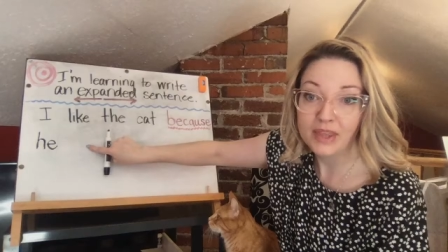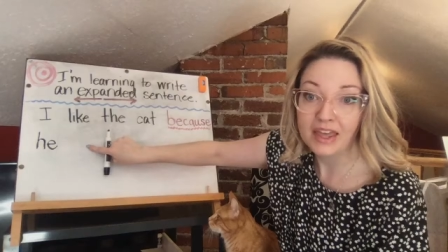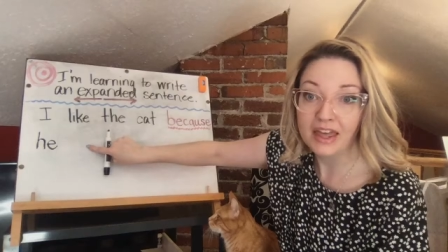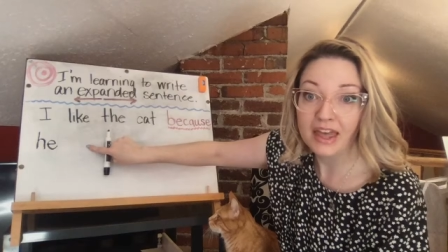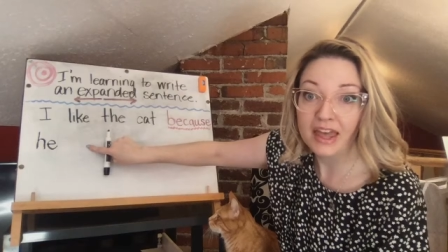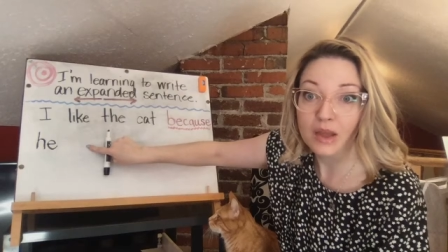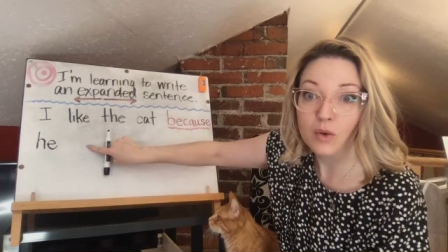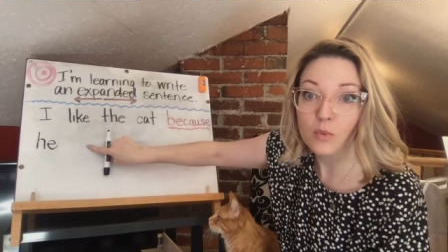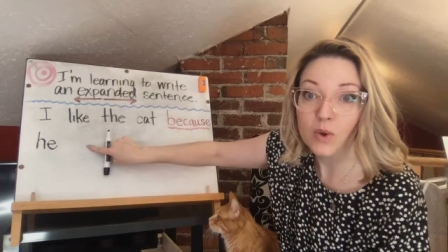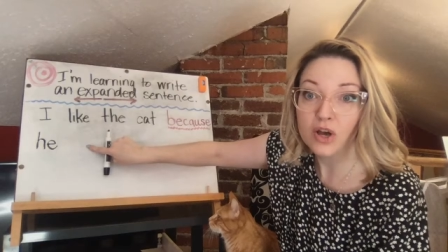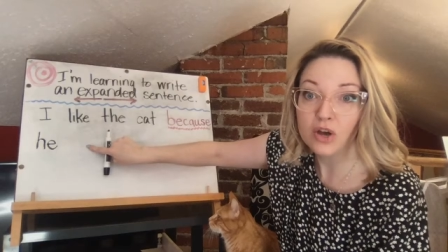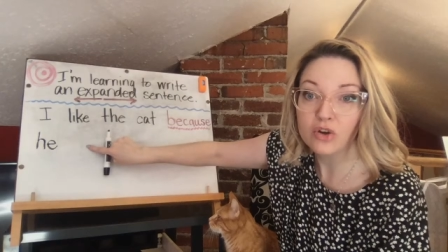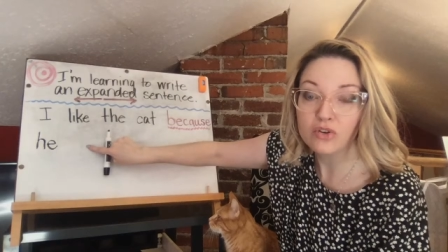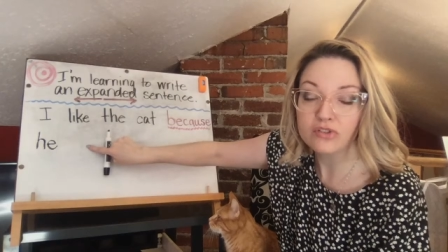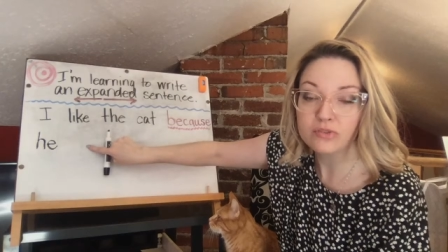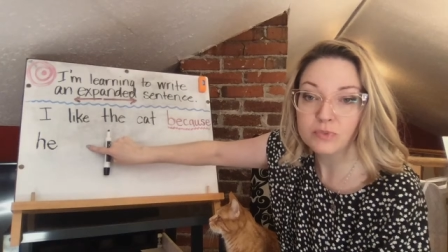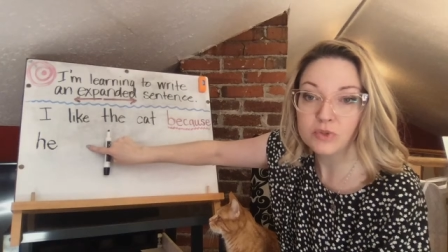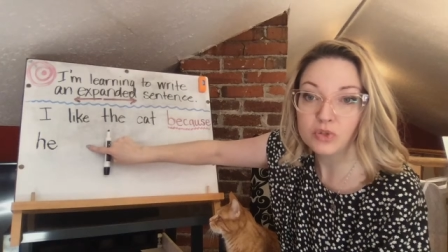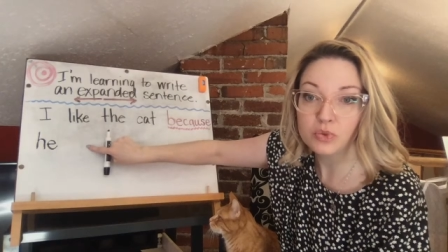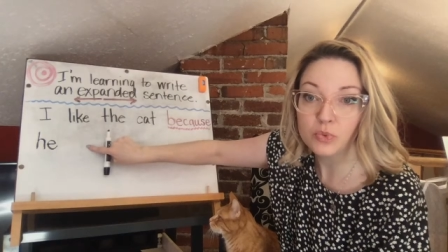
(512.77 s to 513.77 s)
Okay, what
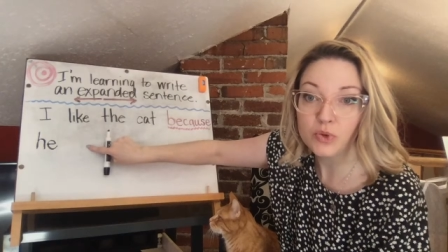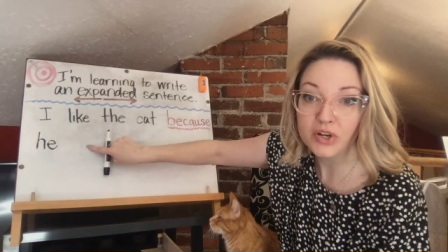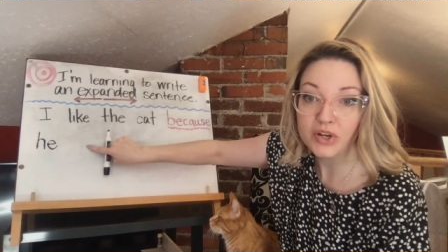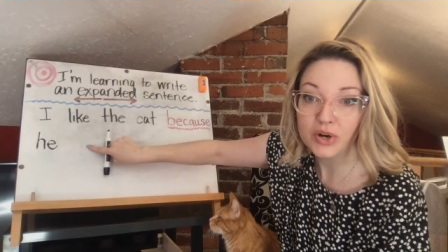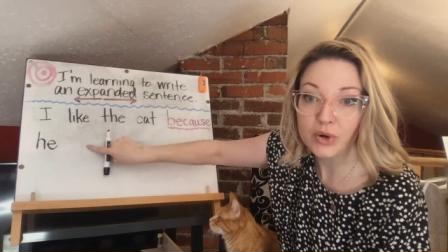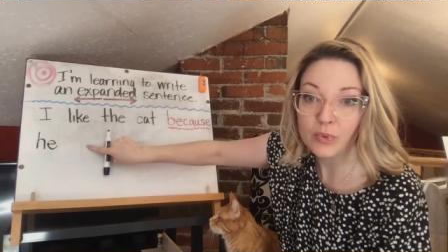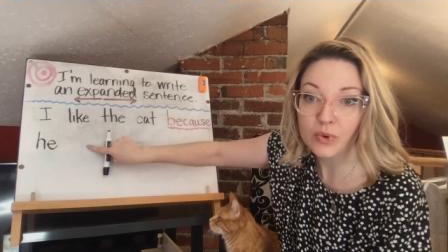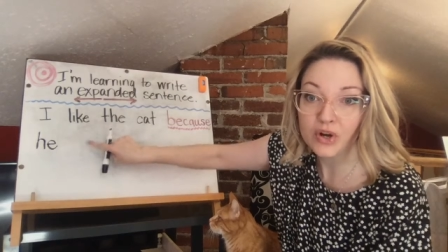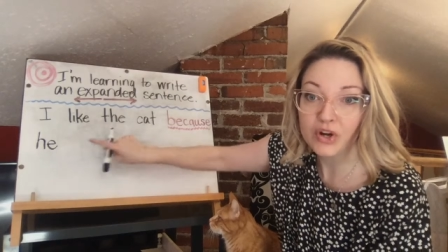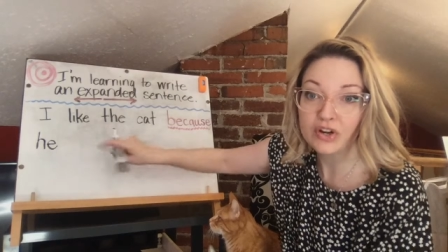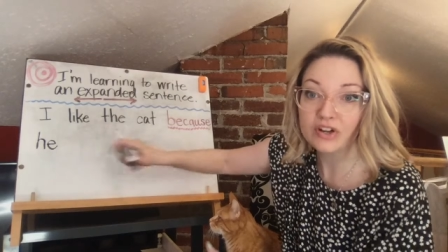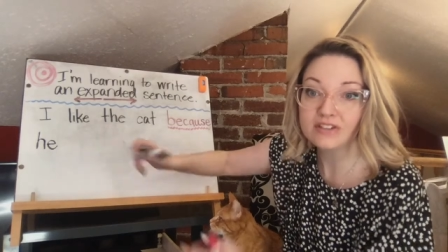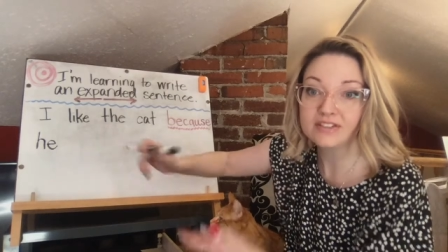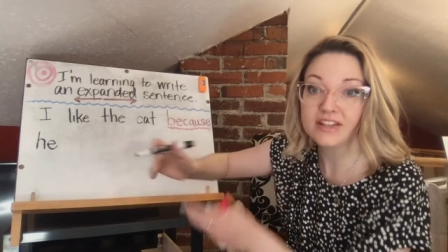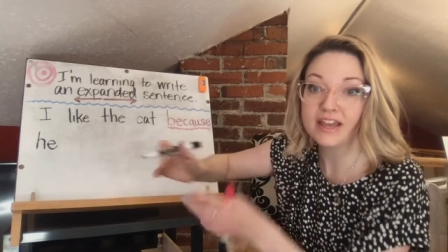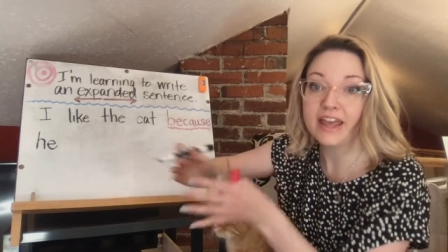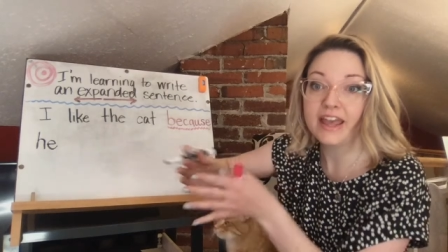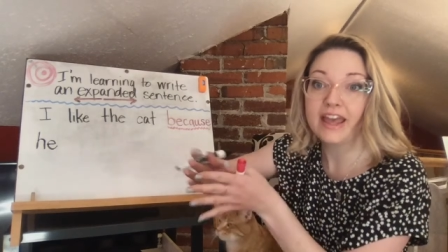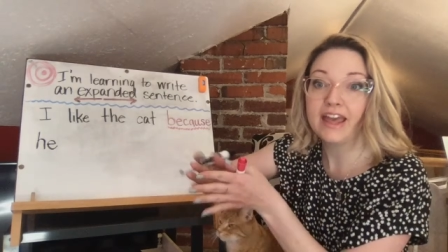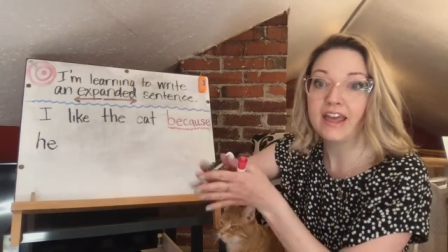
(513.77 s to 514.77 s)
goes between our words?
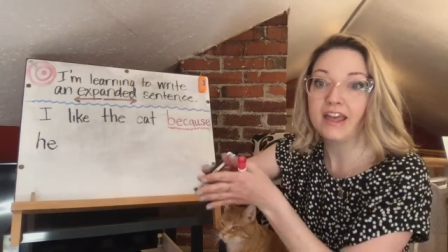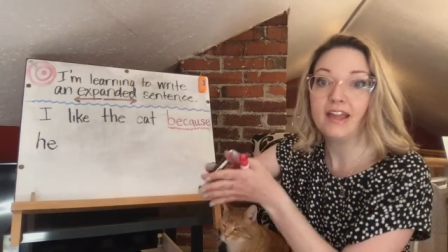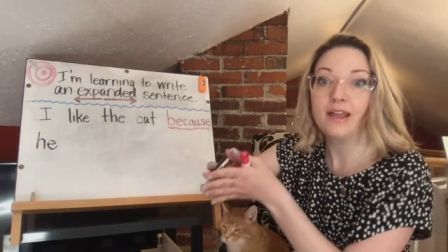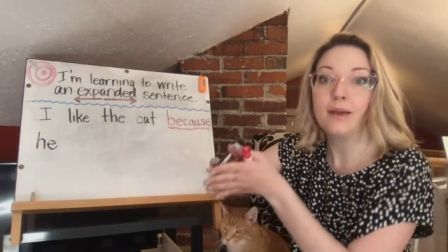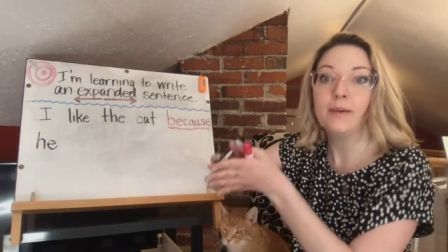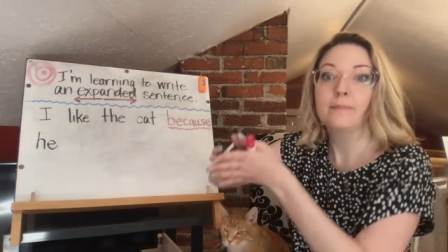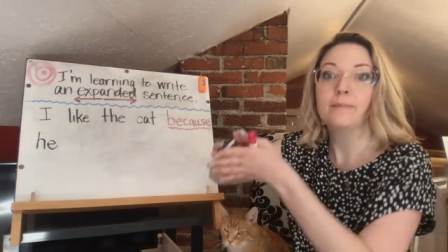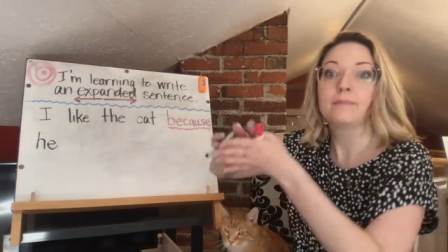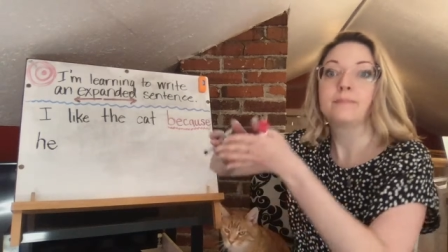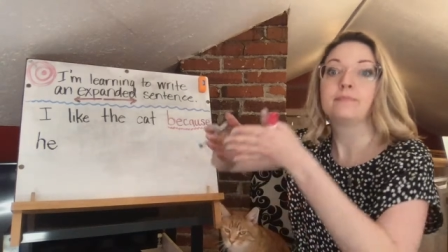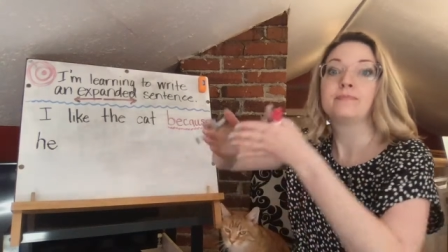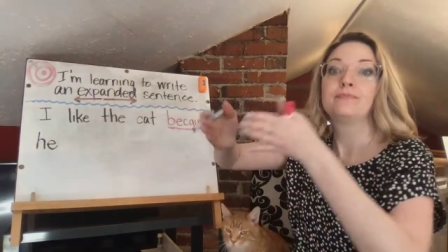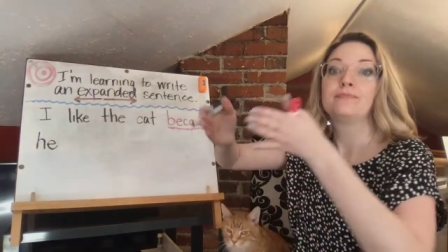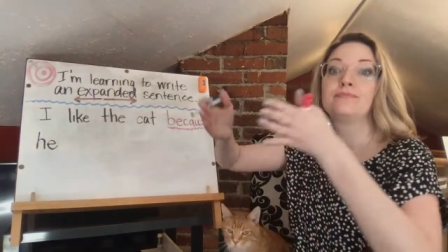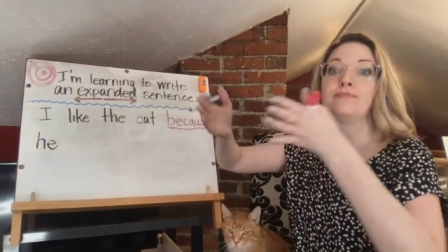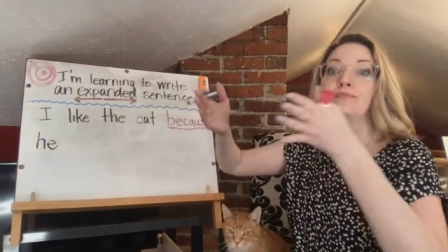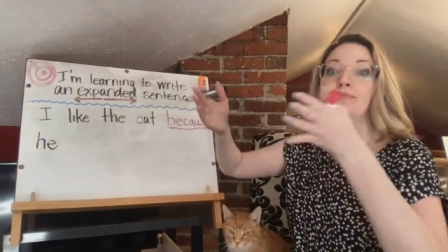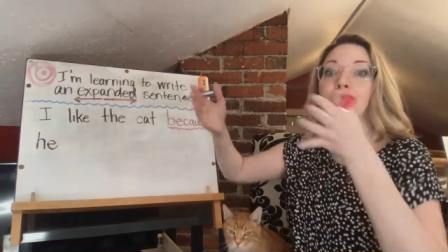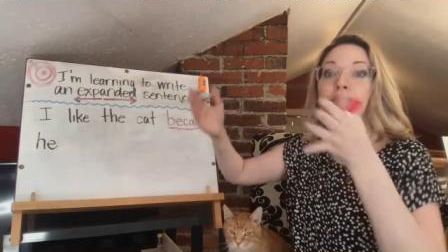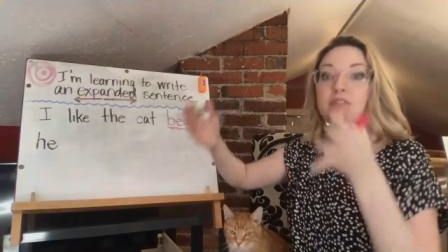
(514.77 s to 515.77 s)
A
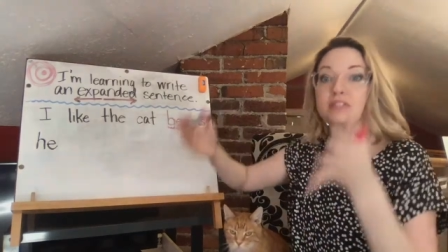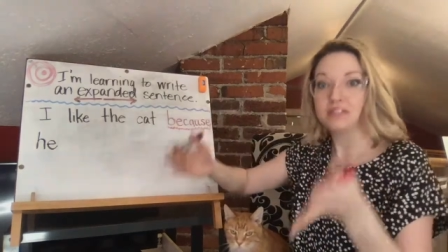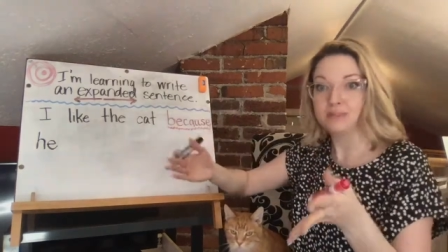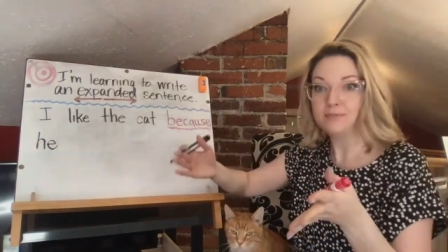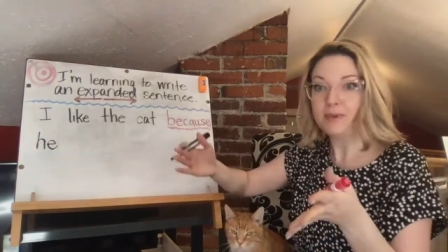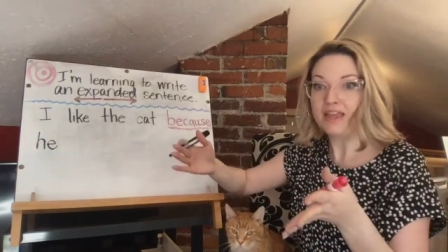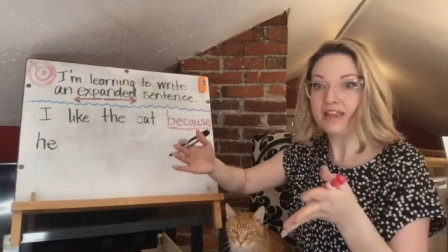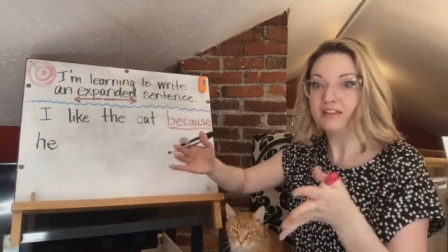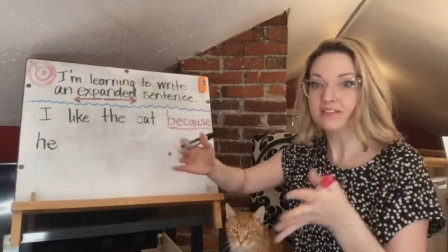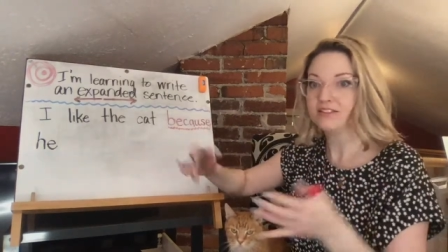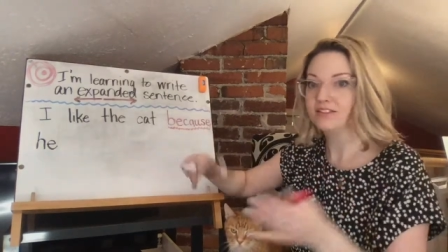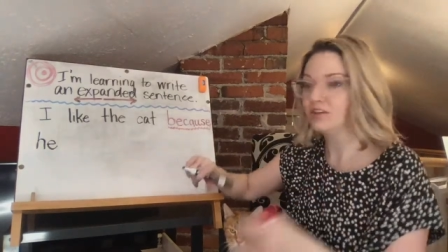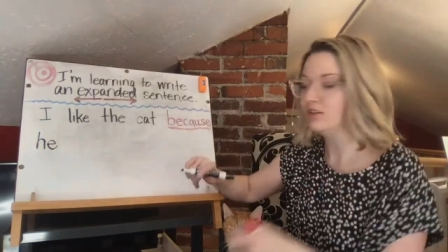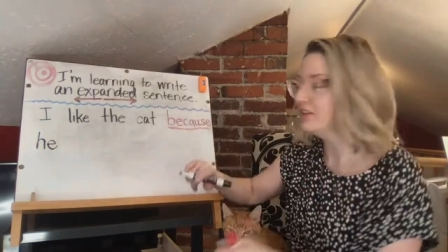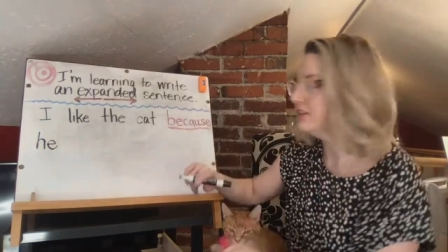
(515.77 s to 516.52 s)
space. So